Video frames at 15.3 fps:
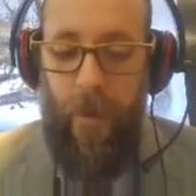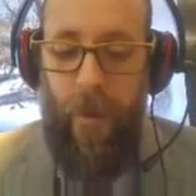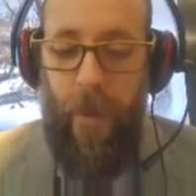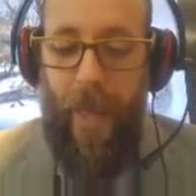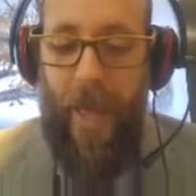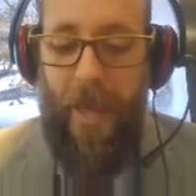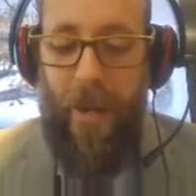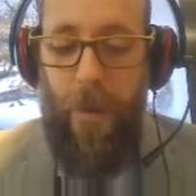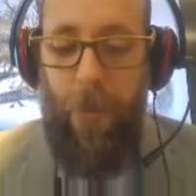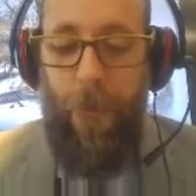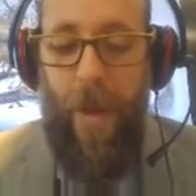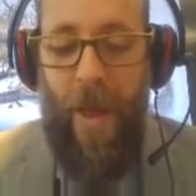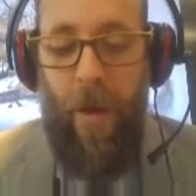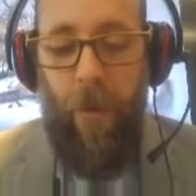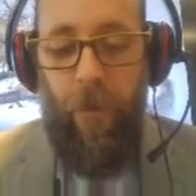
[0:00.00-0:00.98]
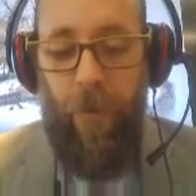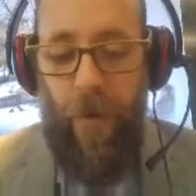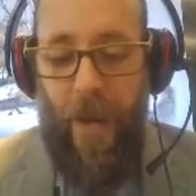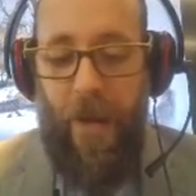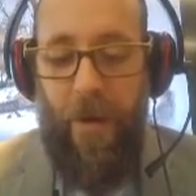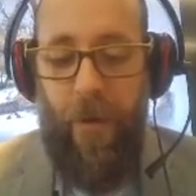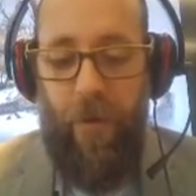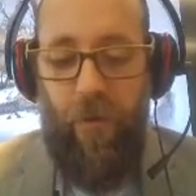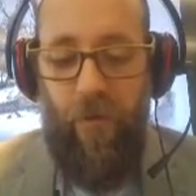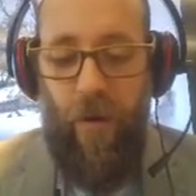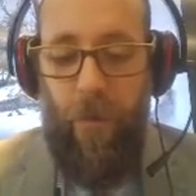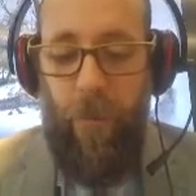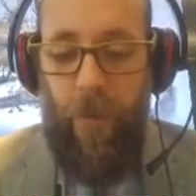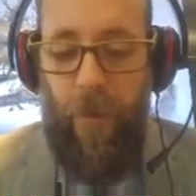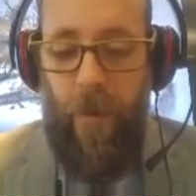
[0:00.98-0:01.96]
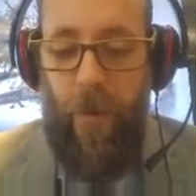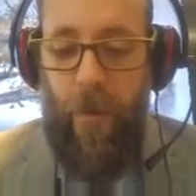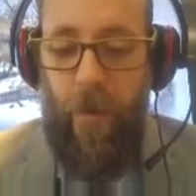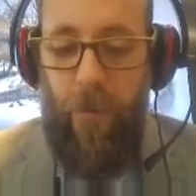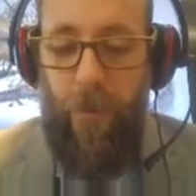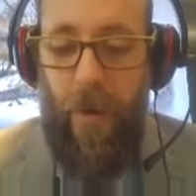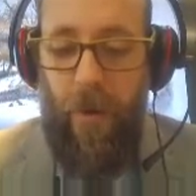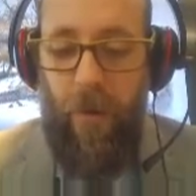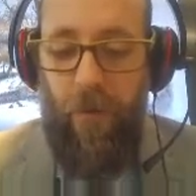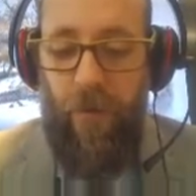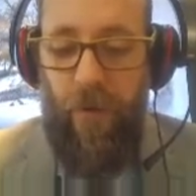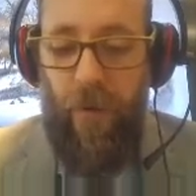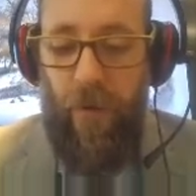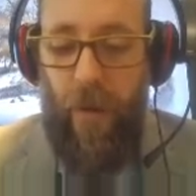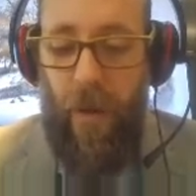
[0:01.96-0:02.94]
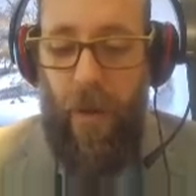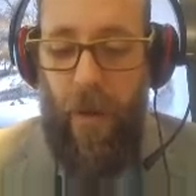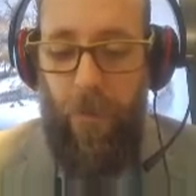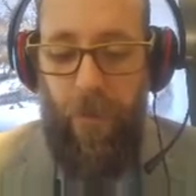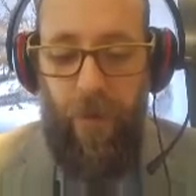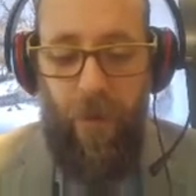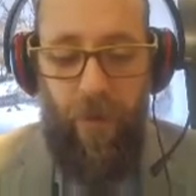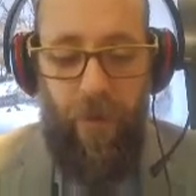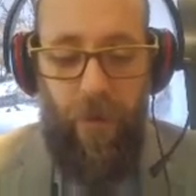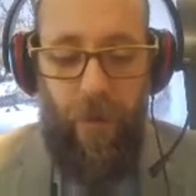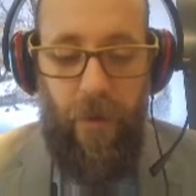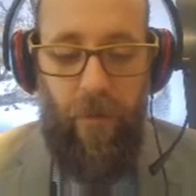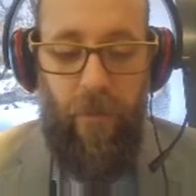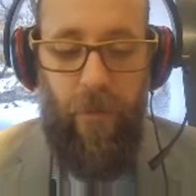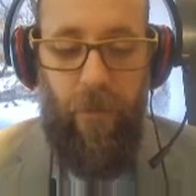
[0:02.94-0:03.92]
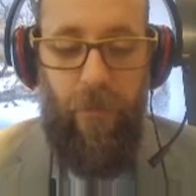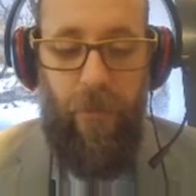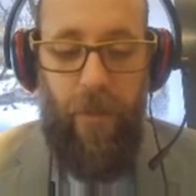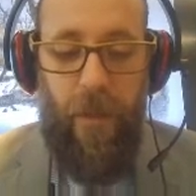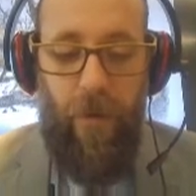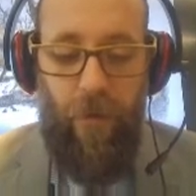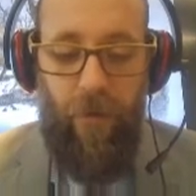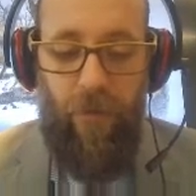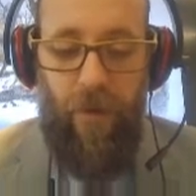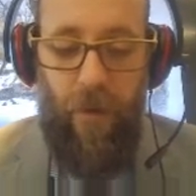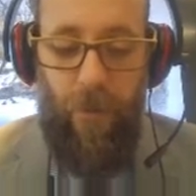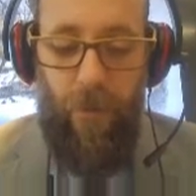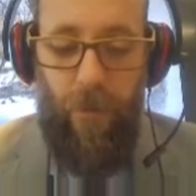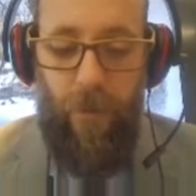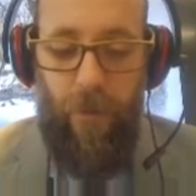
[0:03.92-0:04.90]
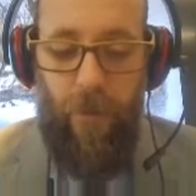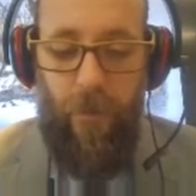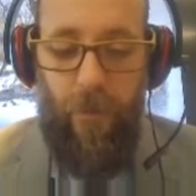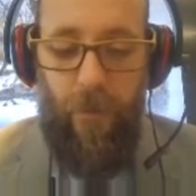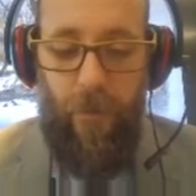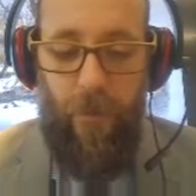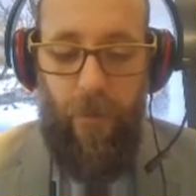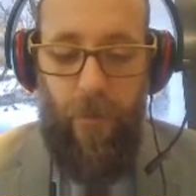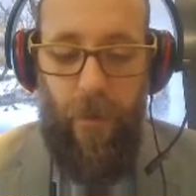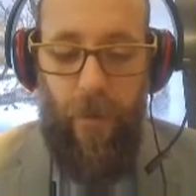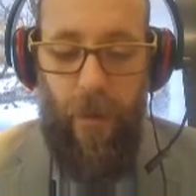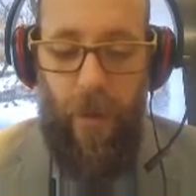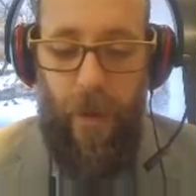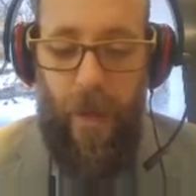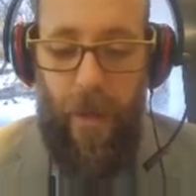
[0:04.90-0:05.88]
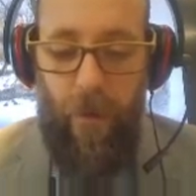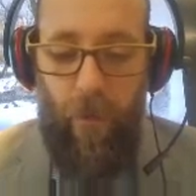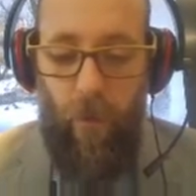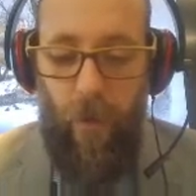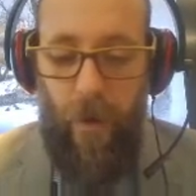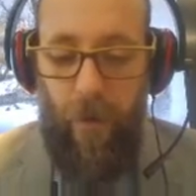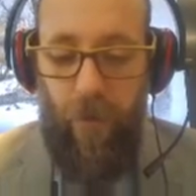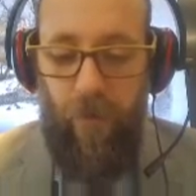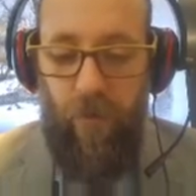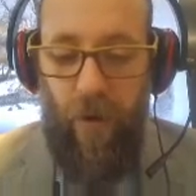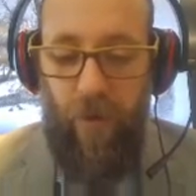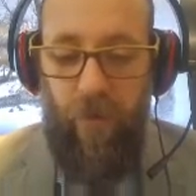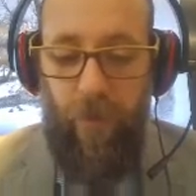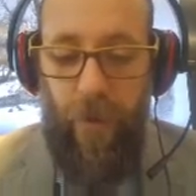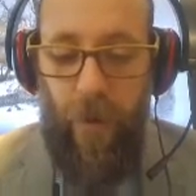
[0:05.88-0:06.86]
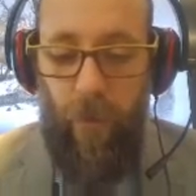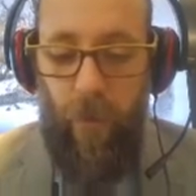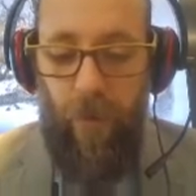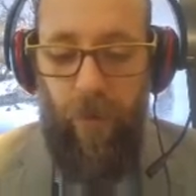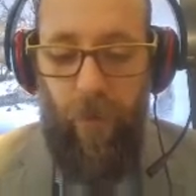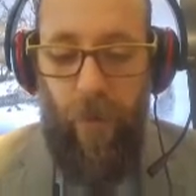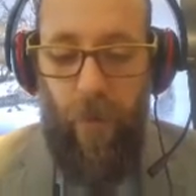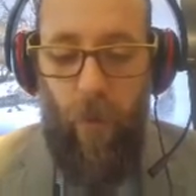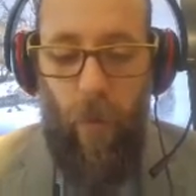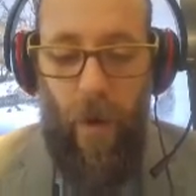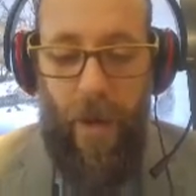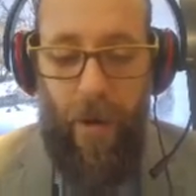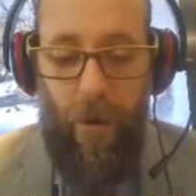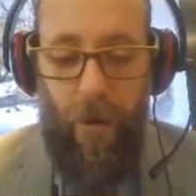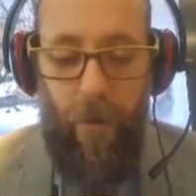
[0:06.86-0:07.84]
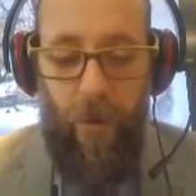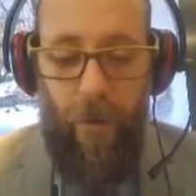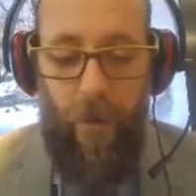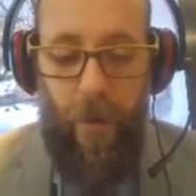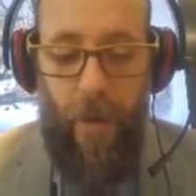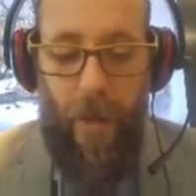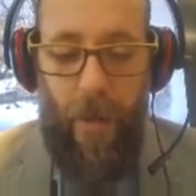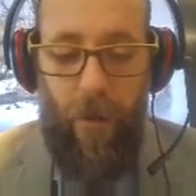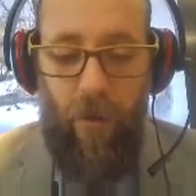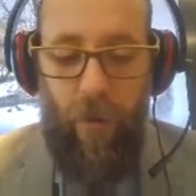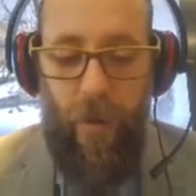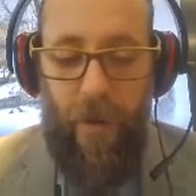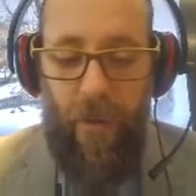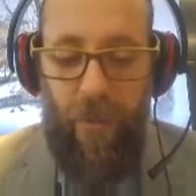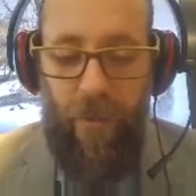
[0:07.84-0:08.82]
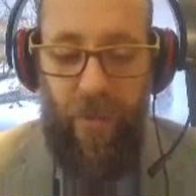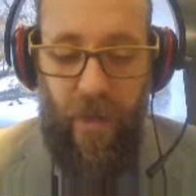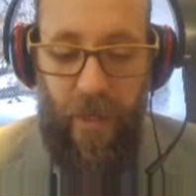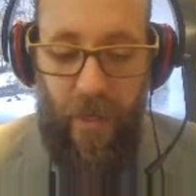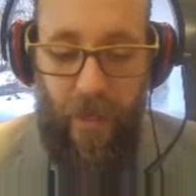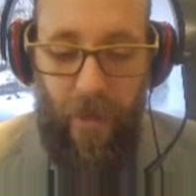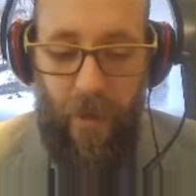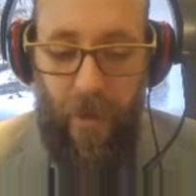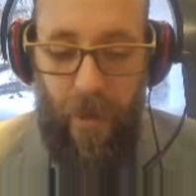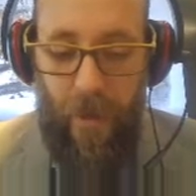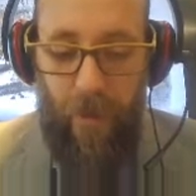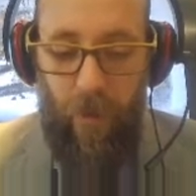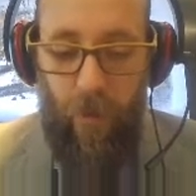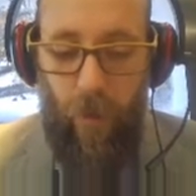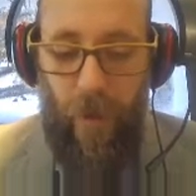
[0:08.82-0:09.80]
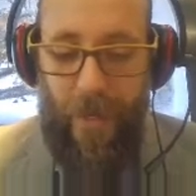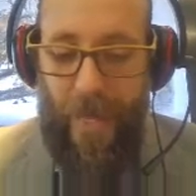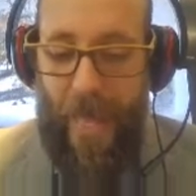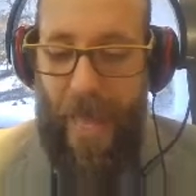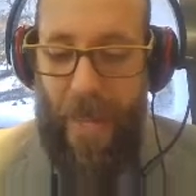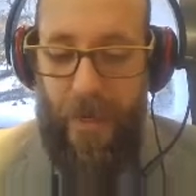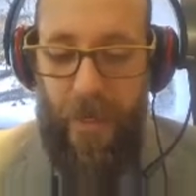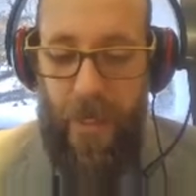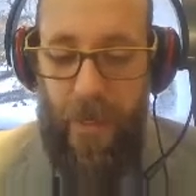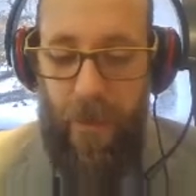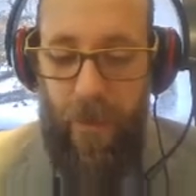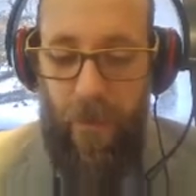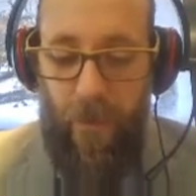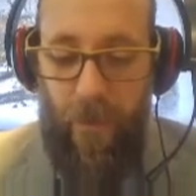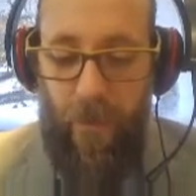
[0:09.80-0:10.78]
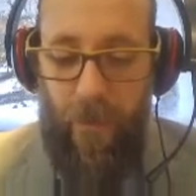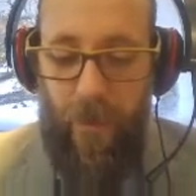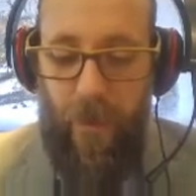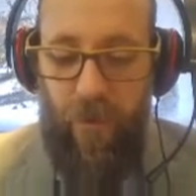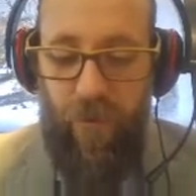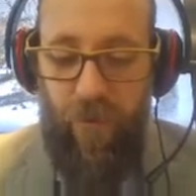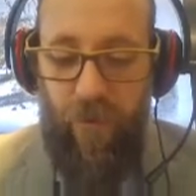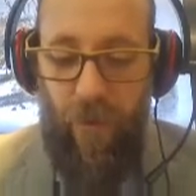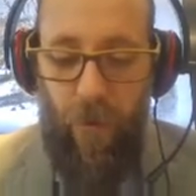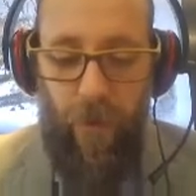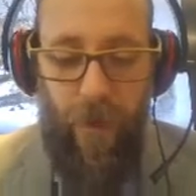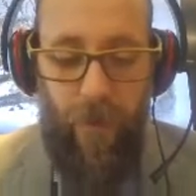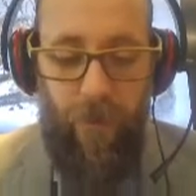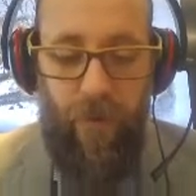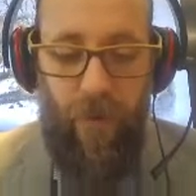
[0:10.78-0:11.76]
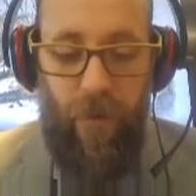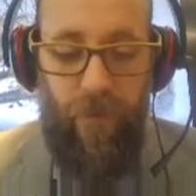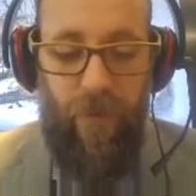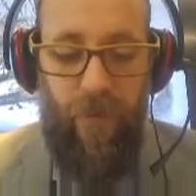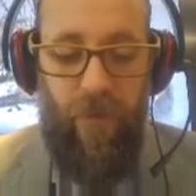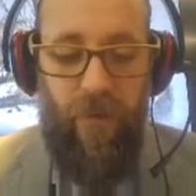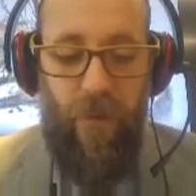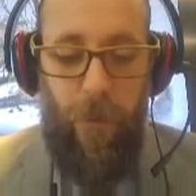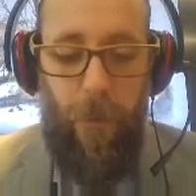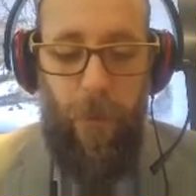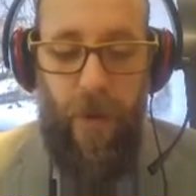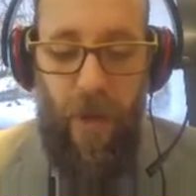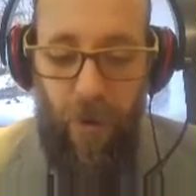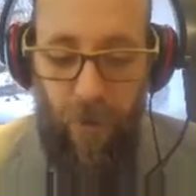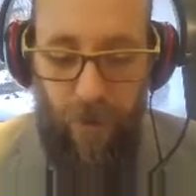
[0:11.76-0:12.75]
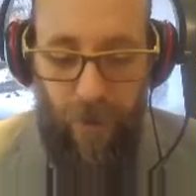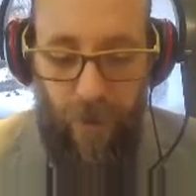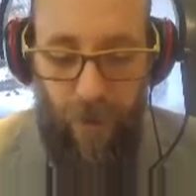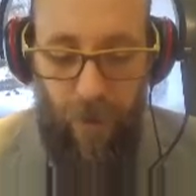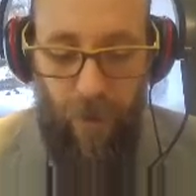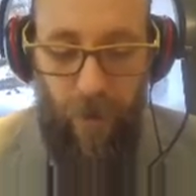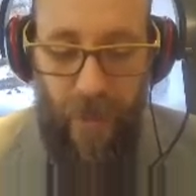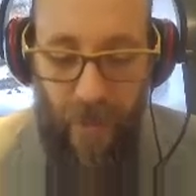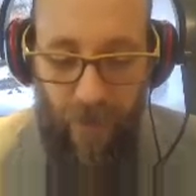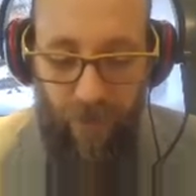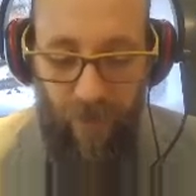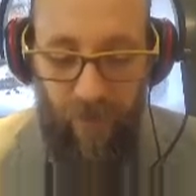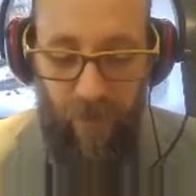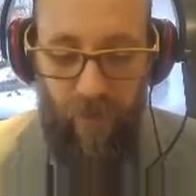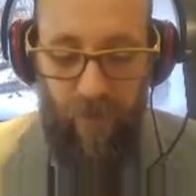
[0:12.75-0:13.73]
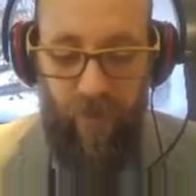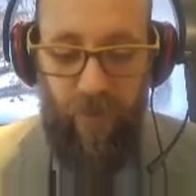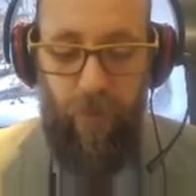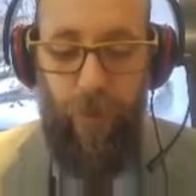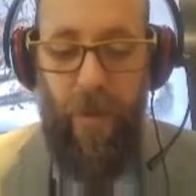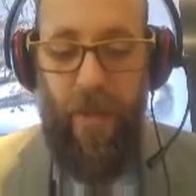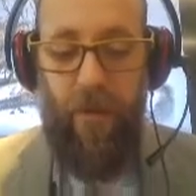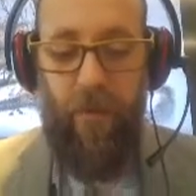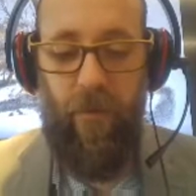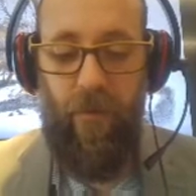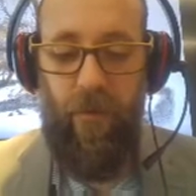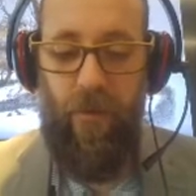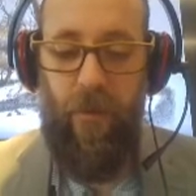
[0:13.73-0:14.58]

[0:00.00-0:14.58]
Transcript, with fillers: At a bound or at a jump, Buck took up the duties of leadership. And where judgment was required, and quick thinking, quick acting, he showed himself the superior, even to Spitz,